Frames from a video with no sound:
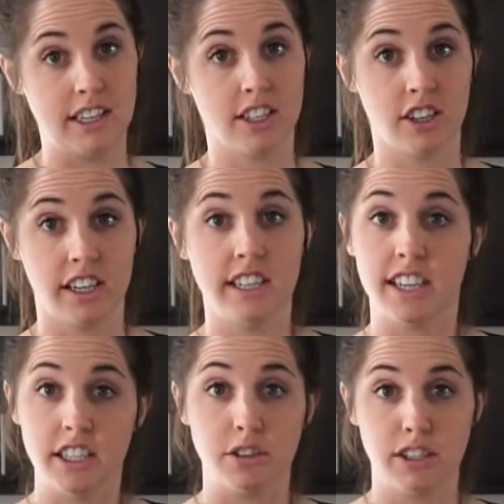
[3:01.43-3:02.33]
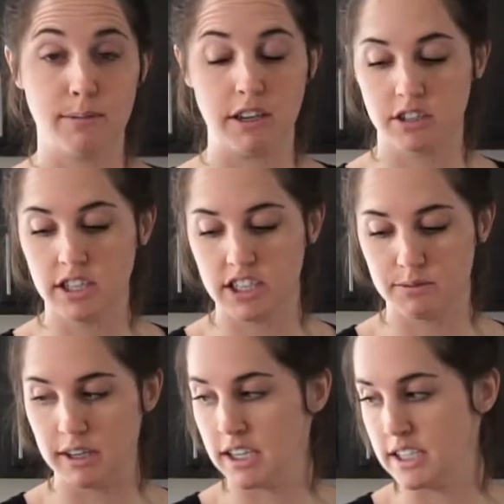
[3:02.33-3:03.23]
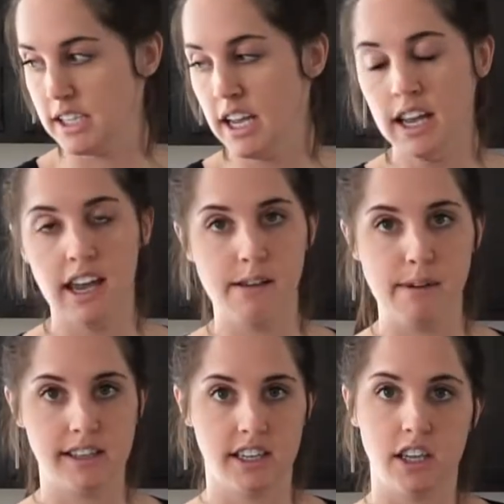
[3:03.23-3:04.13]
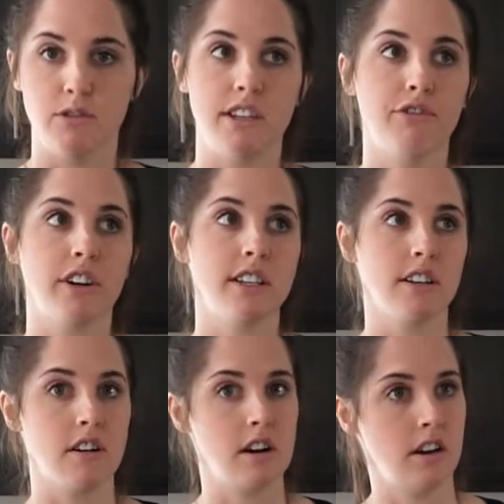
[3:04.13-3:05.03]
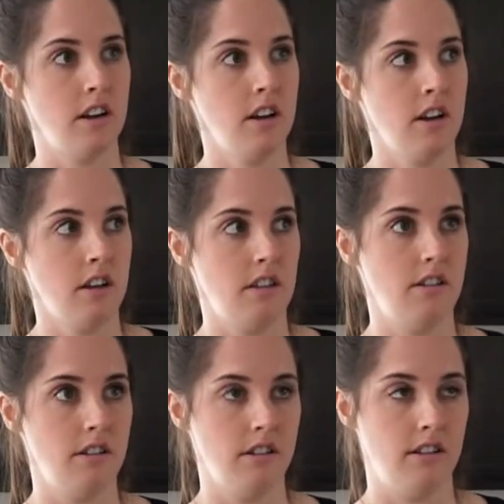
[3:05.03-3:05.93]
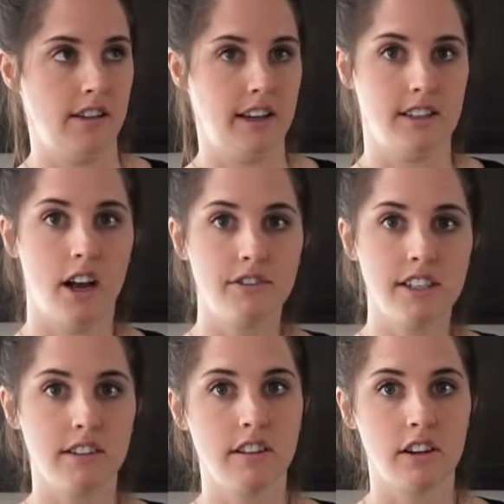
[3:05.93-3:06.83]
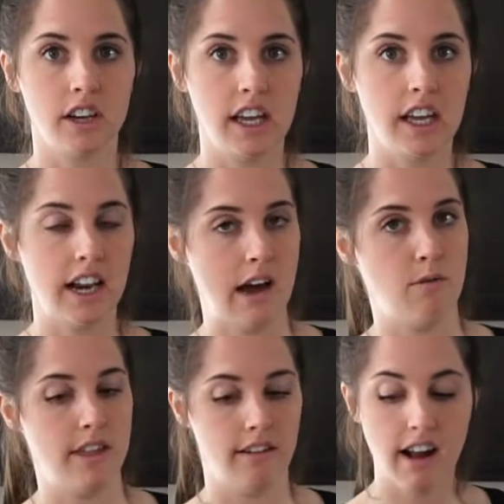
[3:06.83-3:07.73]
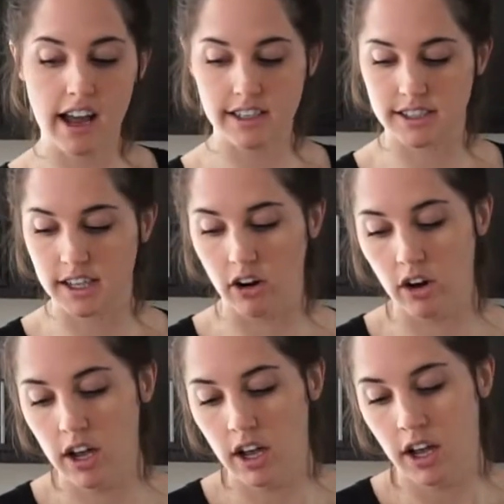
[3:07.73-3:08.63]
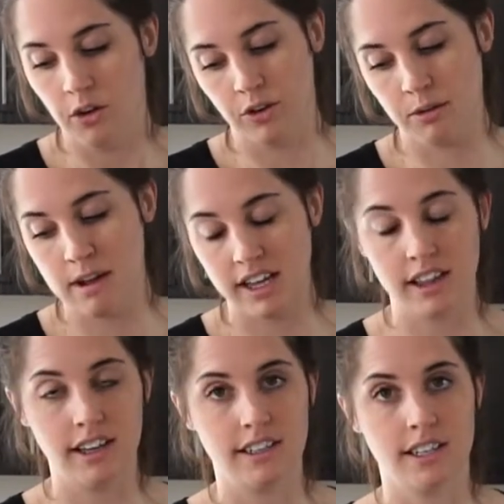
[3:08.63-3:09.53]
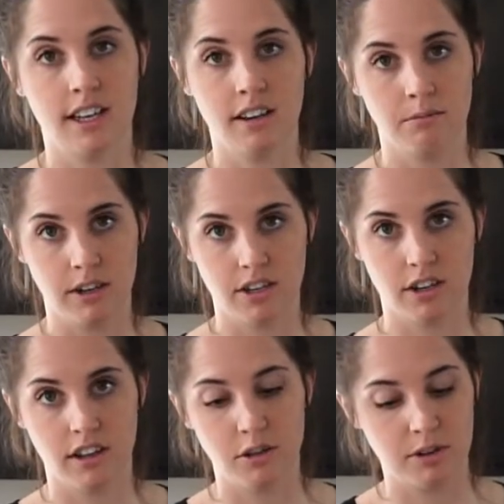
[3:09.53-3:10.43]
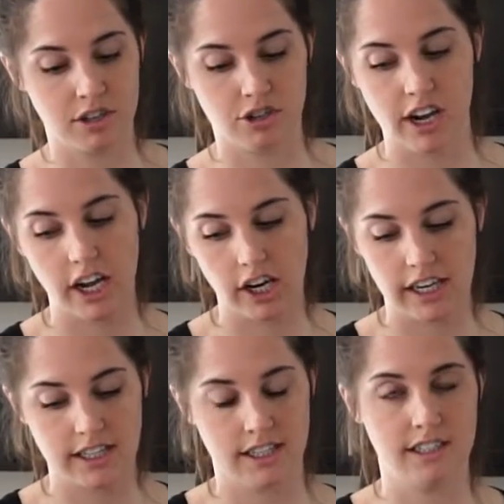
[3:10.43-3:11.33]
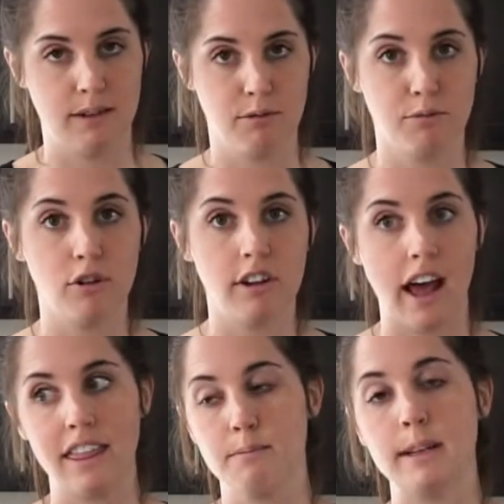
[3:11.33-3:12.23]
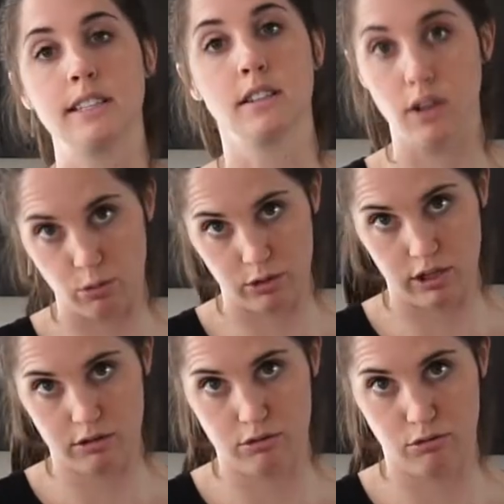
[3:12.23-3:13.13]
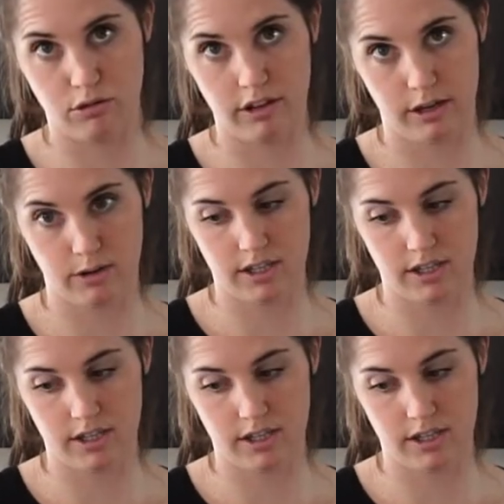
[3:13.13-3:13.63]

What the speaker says: these cookies I do especially, just because it makes a huge difference on the softness of the cookie and how well they rise. So when you're making these, make sure that you mix your dry ingredients in a separate bowl and add them in slowly to really quick.